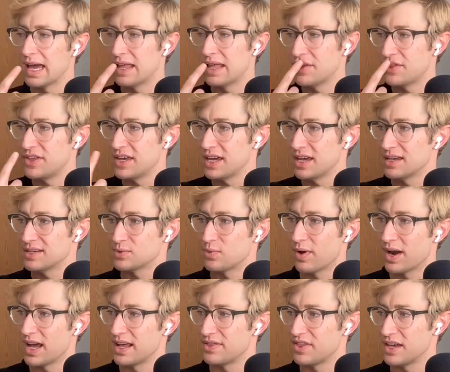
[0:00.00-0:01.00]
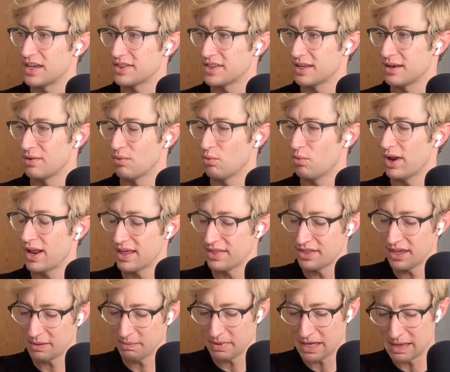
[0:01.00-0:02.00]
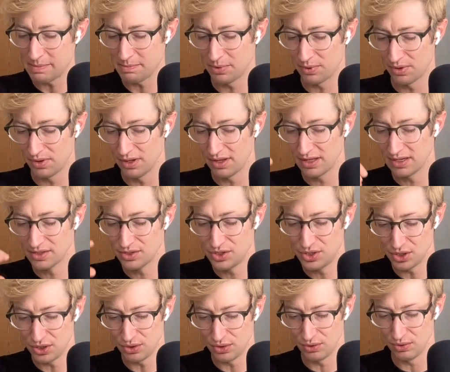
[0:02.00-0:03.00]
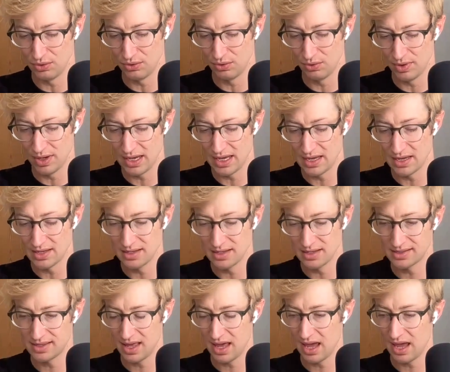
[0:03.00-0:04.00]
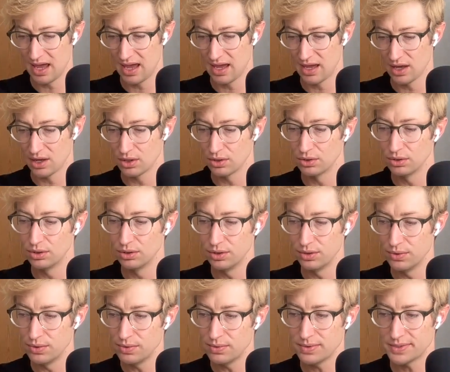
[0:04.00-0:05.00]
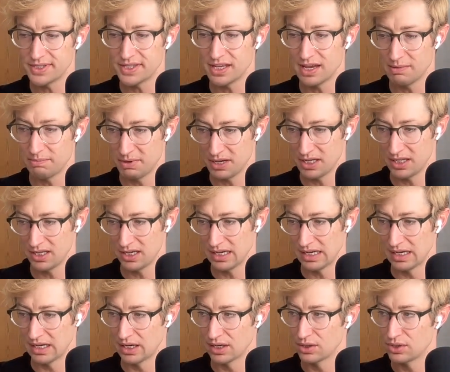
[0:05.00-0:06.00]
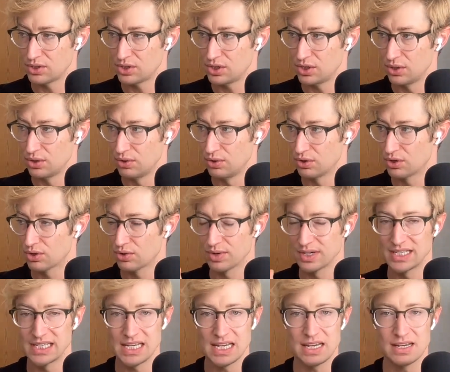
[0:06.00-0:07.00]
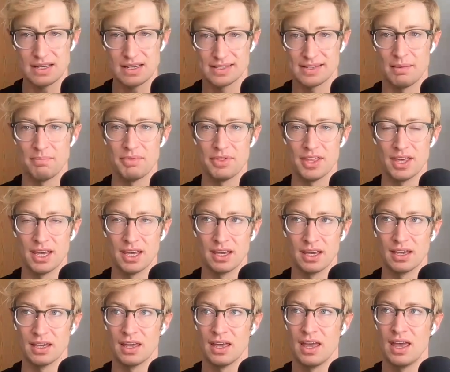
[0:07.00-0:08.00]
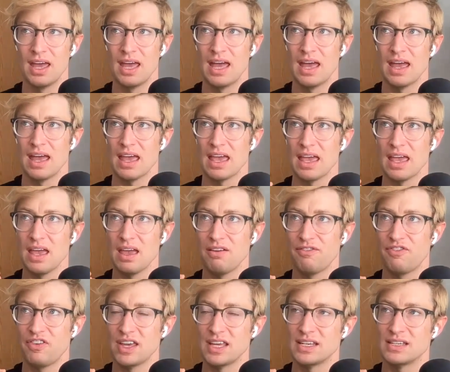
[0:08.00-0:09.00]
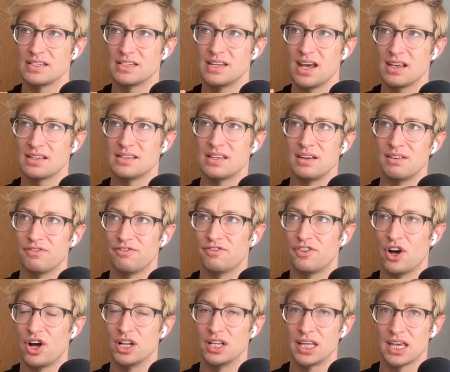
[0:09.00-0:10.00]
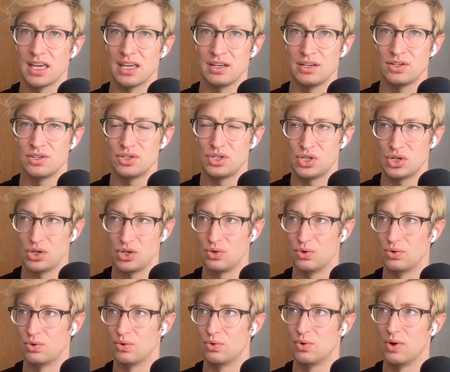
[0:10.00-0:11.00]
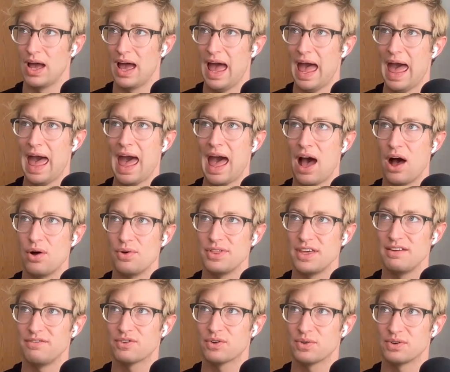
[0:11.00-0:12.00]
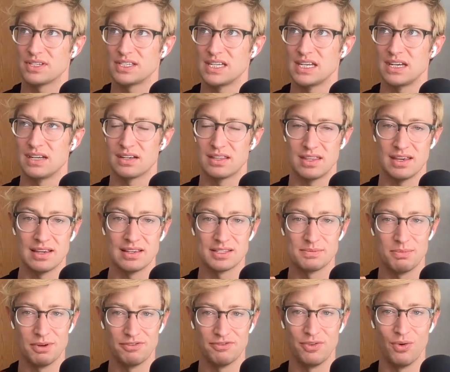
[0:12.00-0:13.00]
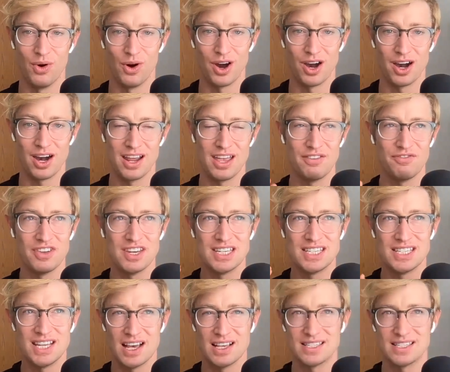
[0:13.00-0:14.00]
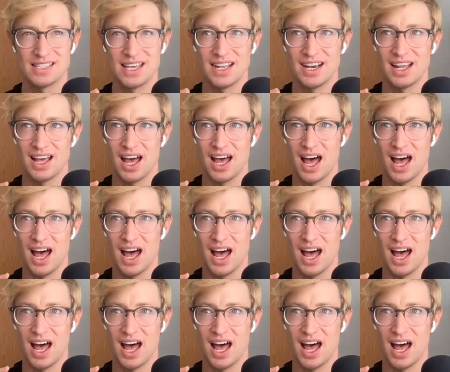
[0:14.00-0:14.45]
and the like, thing is what I think that what I think people do is they lose the ability to critique something mm -hmm. if it doesn't fall into how they've critiqued things before. If it doesn't